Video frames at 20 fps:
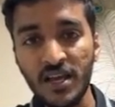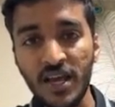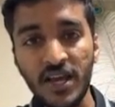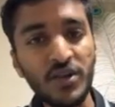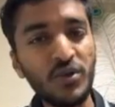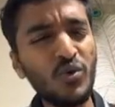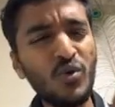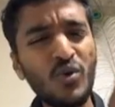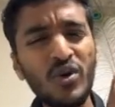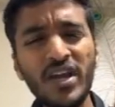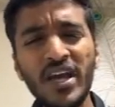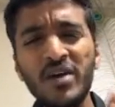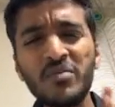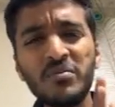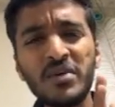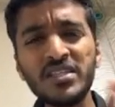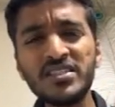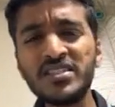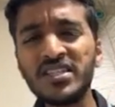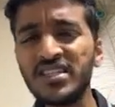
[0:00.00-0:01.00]
and you won't have
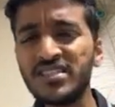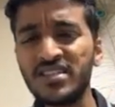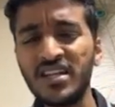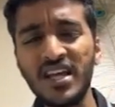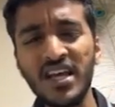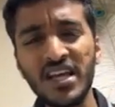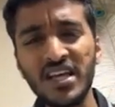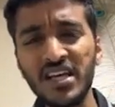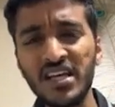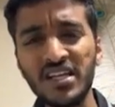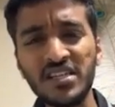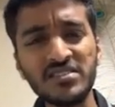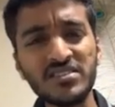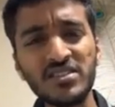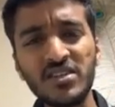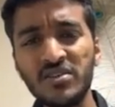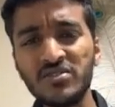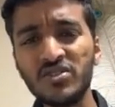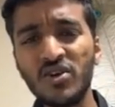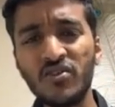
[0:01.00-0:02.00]
much stress like a
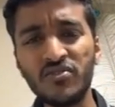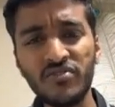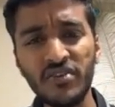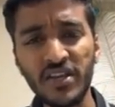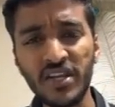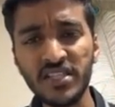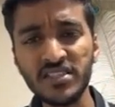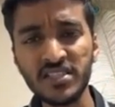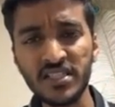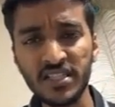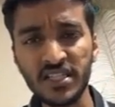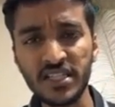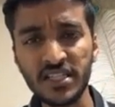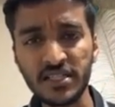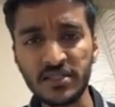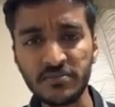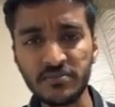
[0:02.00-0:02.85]
software engineer.